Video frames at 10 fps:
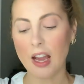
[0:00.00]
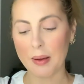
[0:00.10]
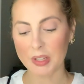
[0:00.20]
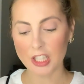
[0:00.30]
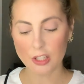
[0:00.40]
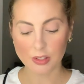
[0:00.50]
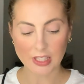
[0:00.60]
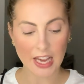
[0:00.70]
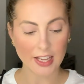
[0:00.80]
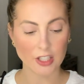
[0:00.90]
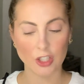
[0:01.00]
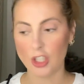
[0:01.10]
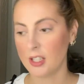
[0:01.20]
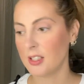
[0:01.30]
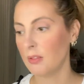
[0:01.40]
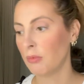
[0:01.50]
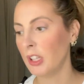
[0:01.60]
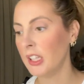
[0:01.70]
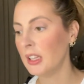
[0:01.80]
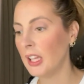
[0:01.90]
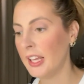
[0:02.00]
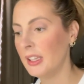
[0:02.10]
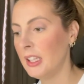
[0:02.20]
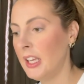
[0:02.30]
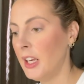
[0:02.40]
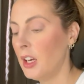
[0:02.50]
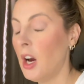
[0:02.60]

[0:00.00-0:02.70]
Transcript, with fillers: I'm gonna use that to just really lightly